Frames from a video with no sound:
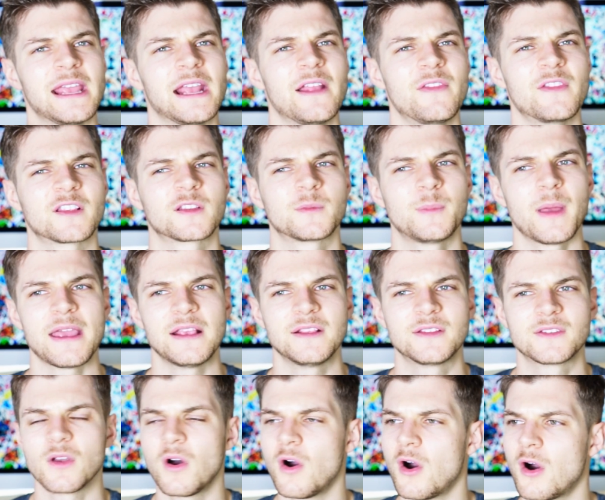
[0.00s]
in the
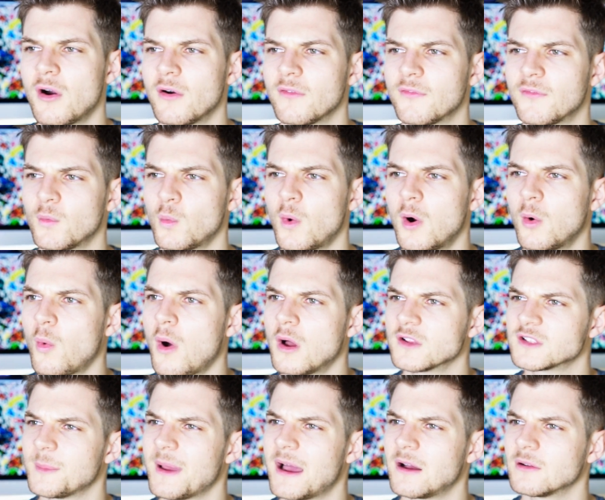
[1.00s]
space of what
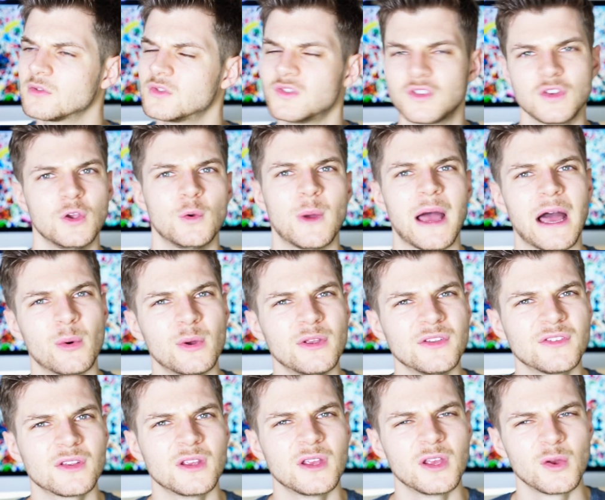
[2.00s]
was about 2
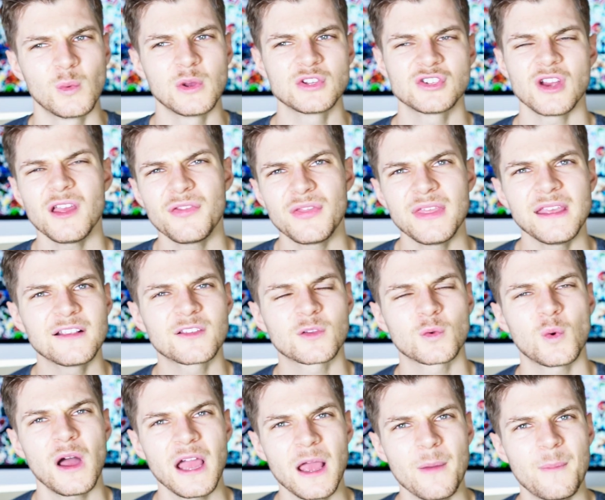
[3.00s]
hours, which I think is
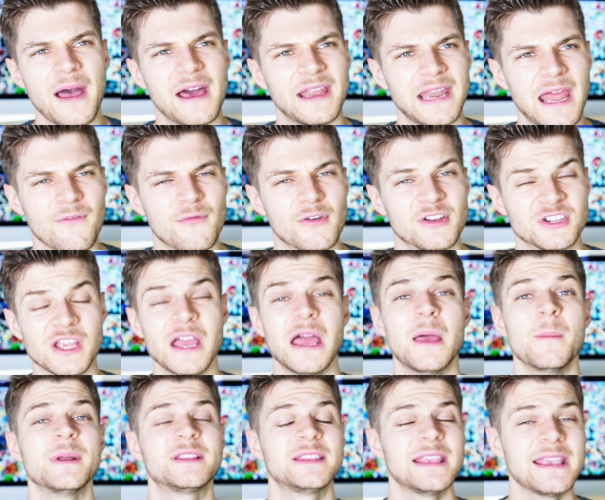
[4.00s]
quite a bad average,
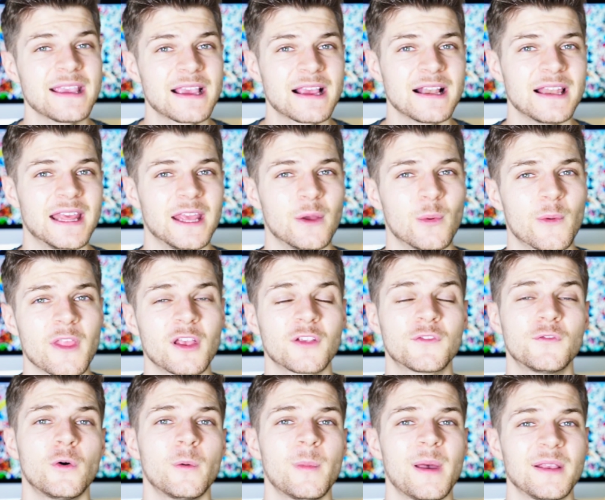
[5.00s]
particularly when those
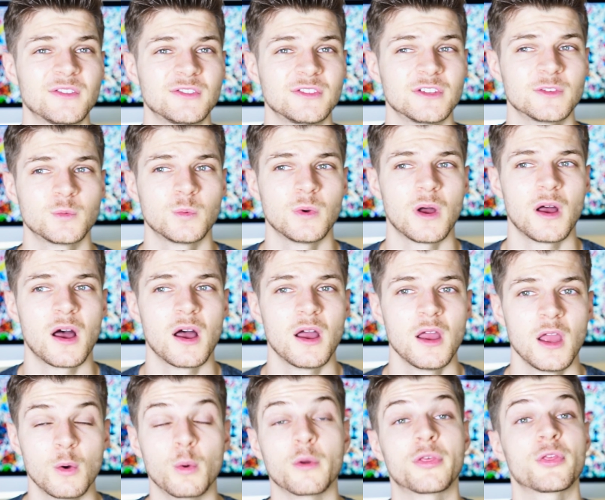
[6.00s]
4 messages were,
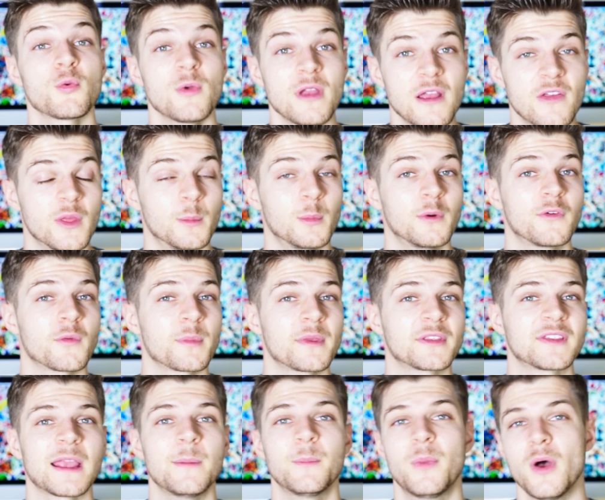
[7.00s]
well 3 of them were from the
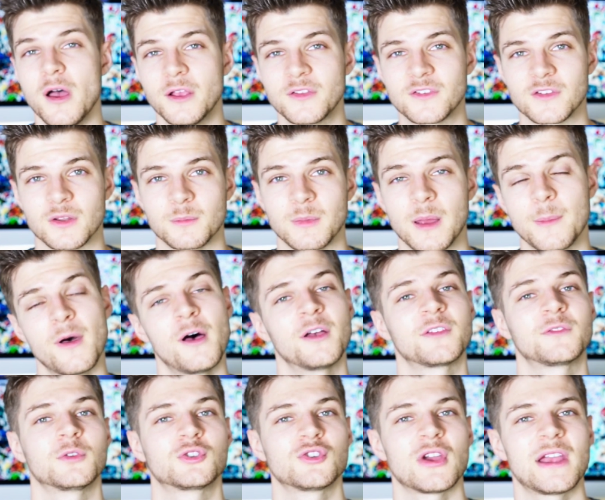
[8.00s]
same person, my
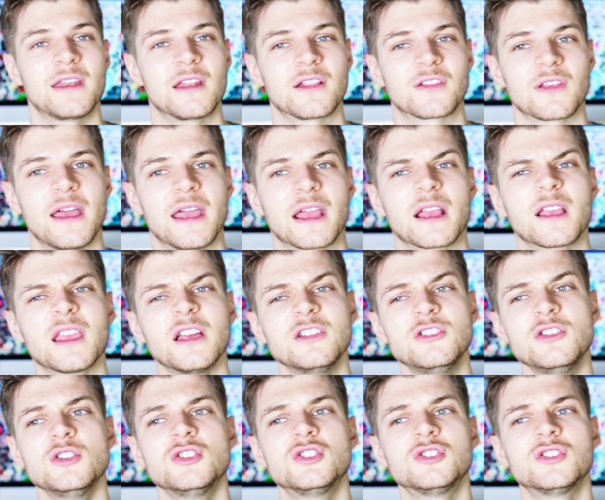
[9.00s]
personal trainer, saying, can
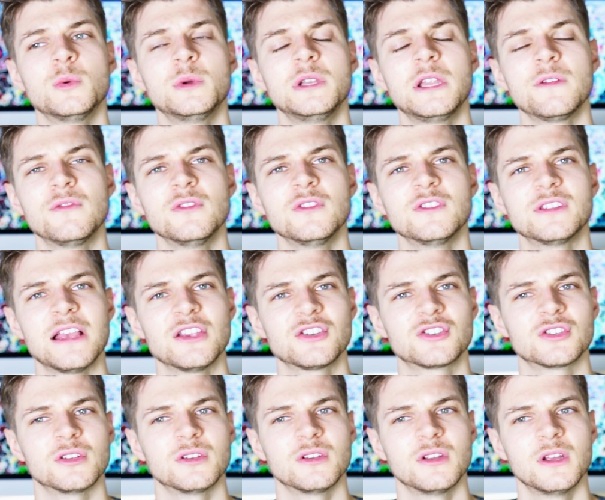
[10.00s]
you do a different
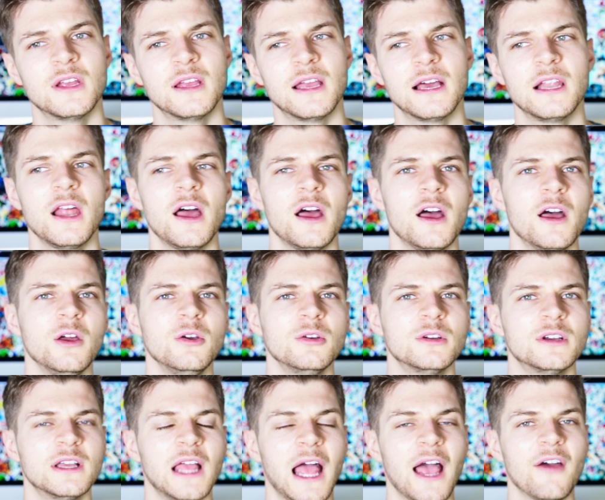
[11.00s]
session?
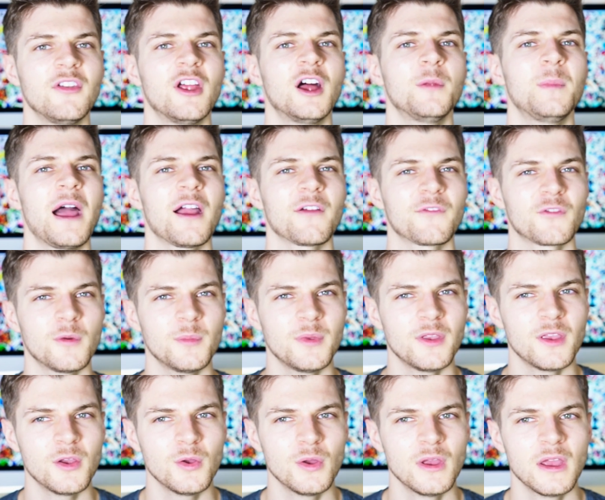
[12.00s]
Hello, haven't heard back from
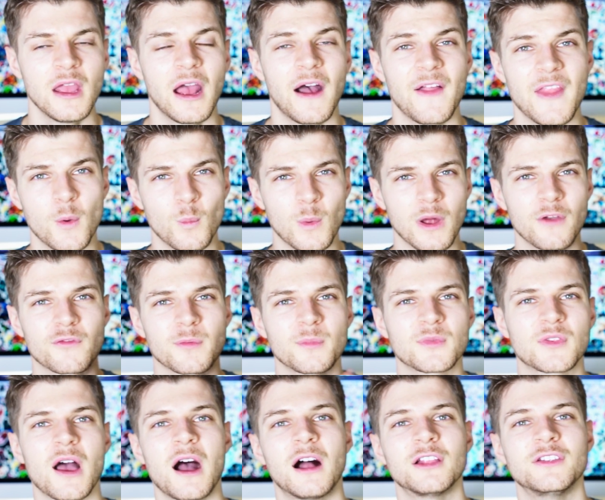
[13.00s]
you. And then one from
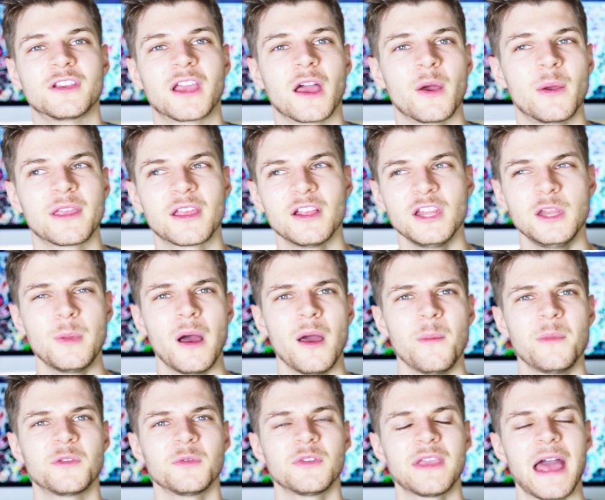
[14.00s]
Tanya going, can you buy
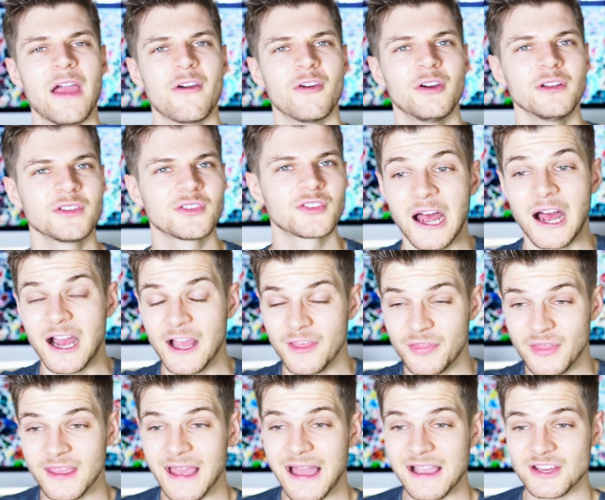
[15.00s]
me some carrots? I
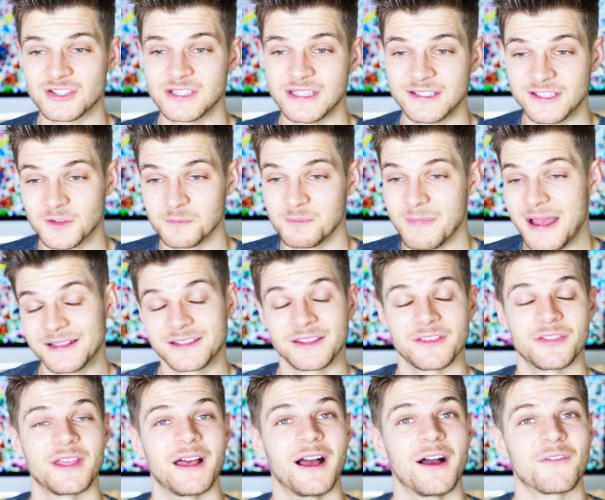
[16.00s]
think actually it doesn't matter
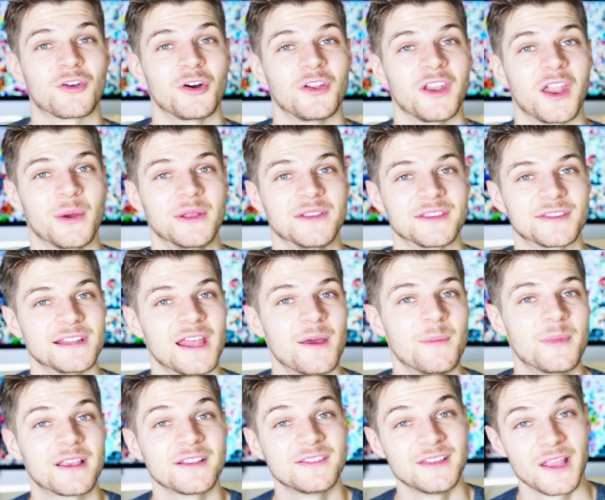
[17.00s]
that I've got no internet
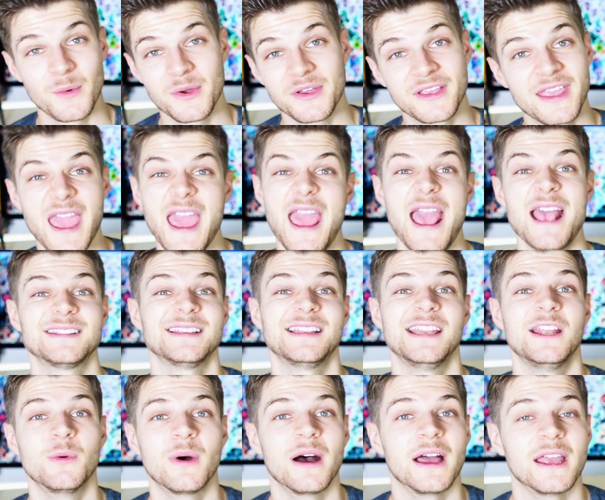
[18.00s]
because no one cares
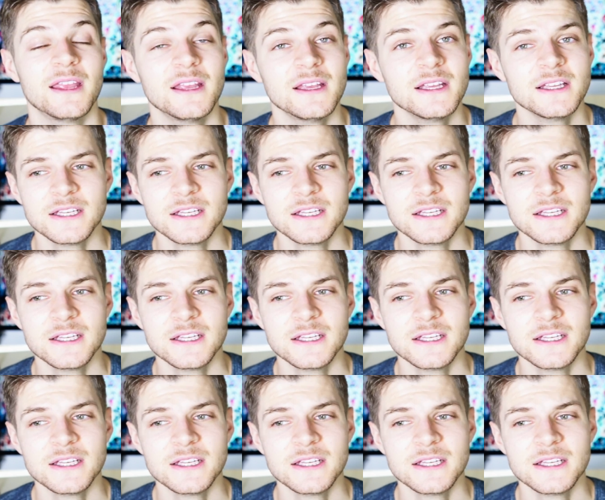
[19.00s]
anyway.